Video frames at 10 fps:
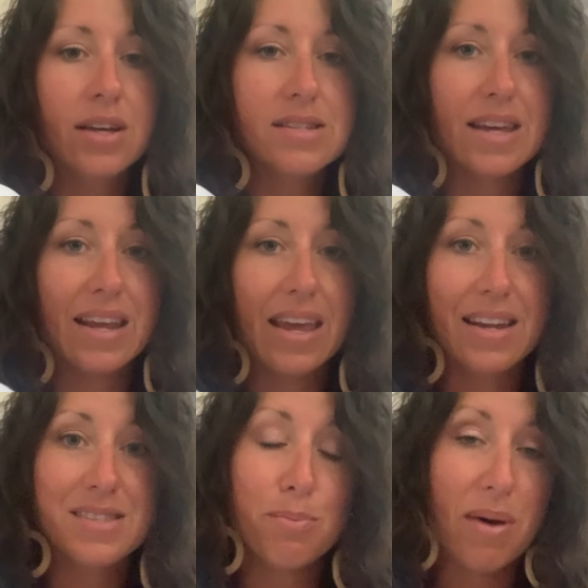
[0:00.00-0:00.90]

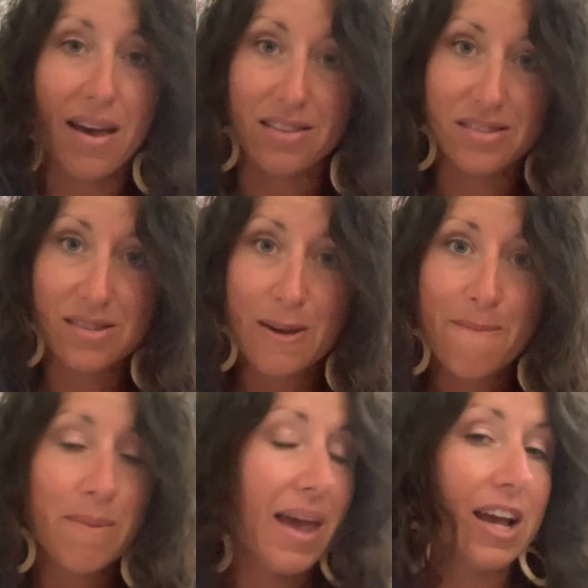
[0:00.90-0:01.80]
dedicated to pets.
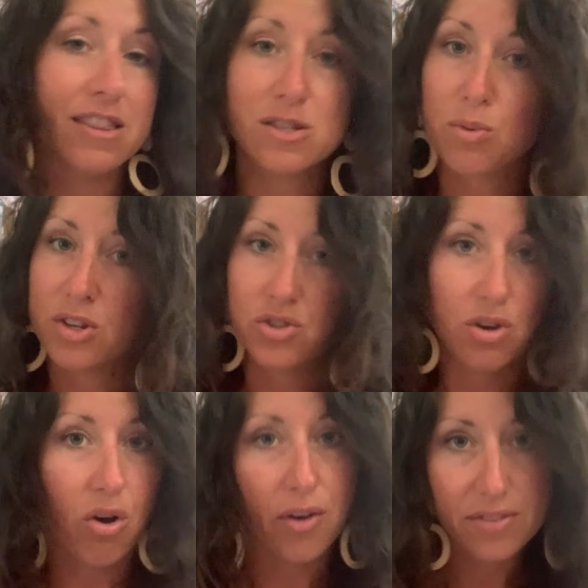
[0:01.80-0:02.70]
I get this question
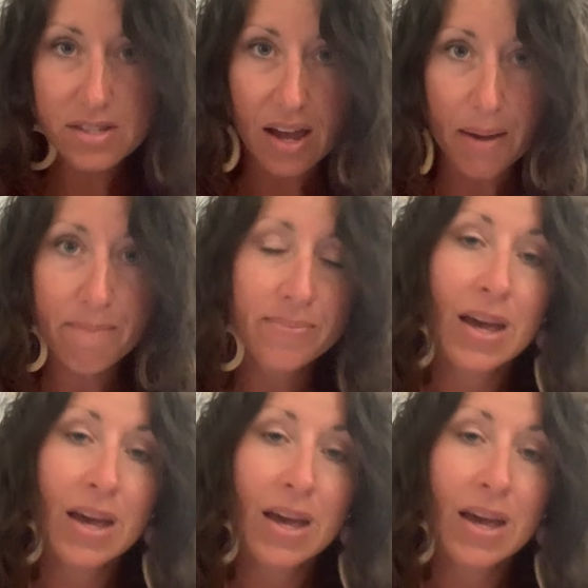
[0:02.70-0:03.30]
all the time.